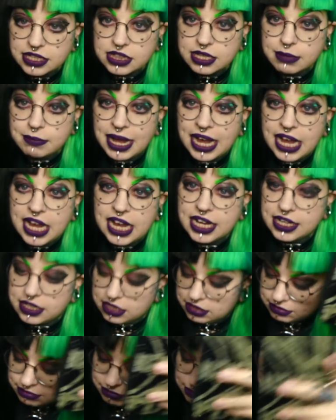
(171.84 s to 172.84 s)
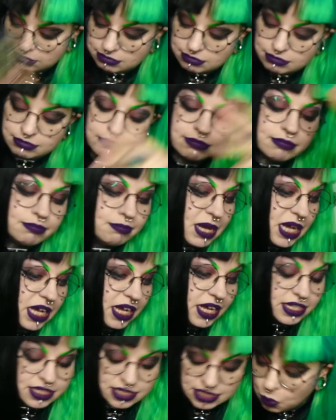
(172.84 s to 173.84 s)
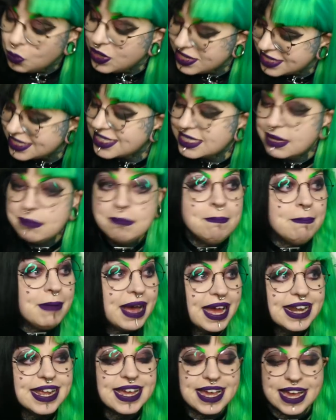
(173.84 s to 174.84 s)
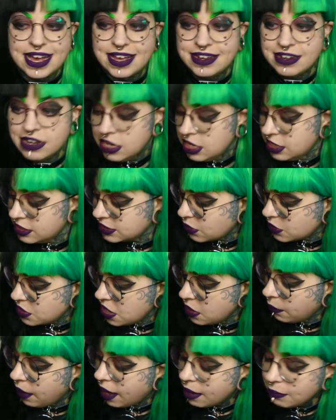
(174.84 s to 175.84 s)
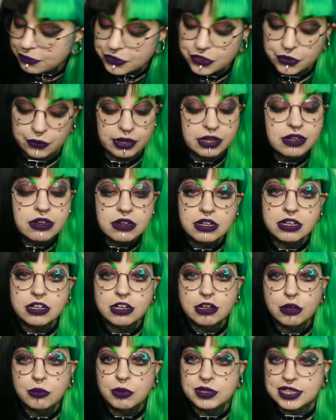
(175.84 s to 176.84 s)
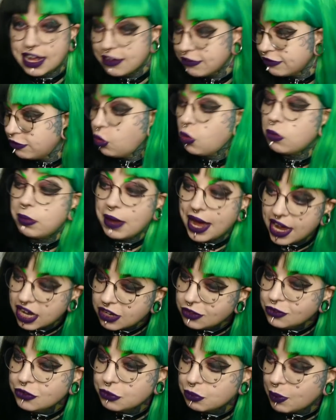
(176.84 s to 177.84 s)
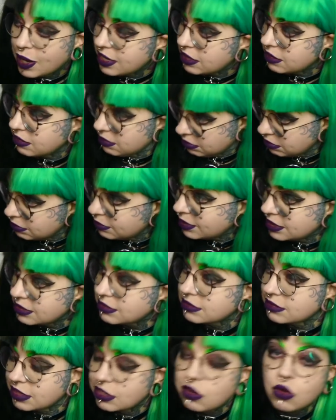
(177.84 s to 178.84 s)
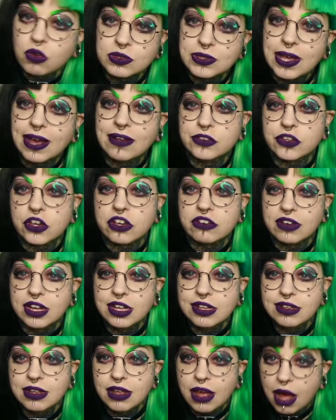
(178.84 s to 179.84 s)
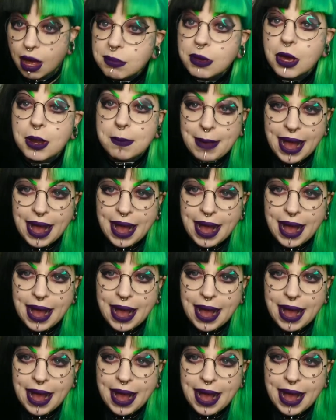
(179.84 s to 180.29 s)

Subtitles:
in the bag, purse. With some money in. So I know what I'm doing with that £4 when lockdown's over. I'm going to